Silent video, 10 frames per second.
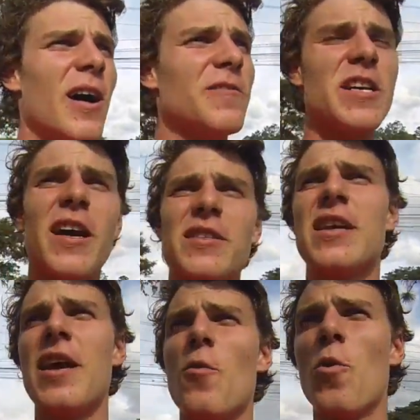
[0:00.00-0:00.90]
Zion's
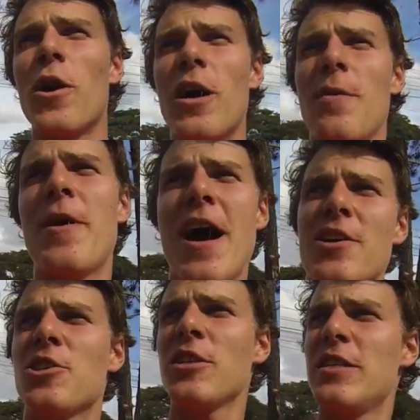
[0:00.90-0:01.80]
Gate, where I'm
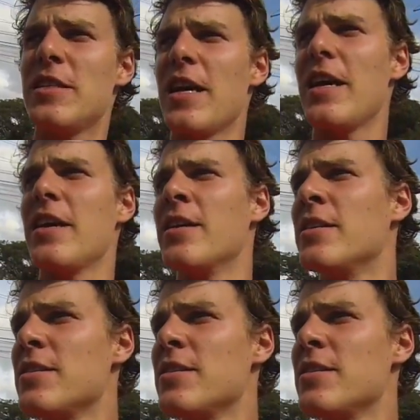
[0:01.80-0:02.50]
actually staying.